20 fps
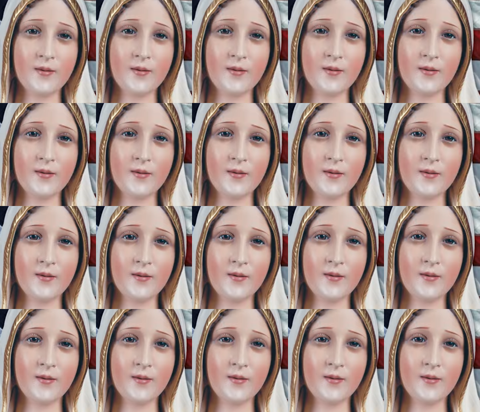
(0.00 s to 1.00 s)

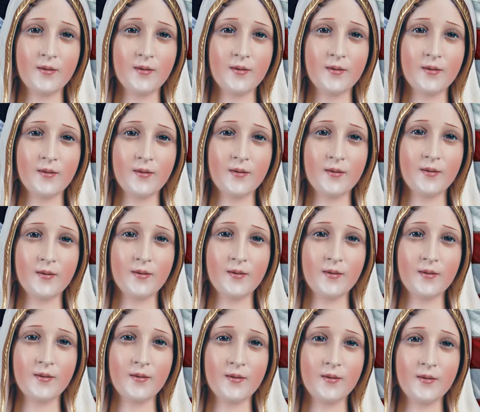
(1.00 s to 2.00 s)

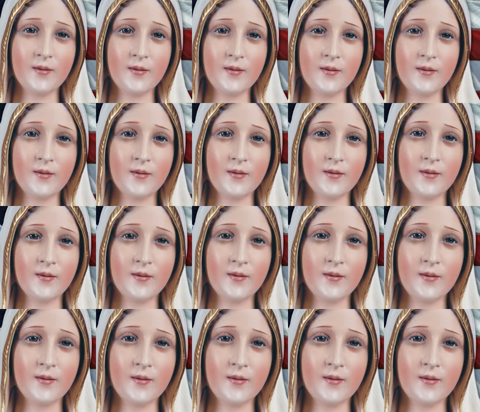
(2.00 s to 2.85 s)
[no speech]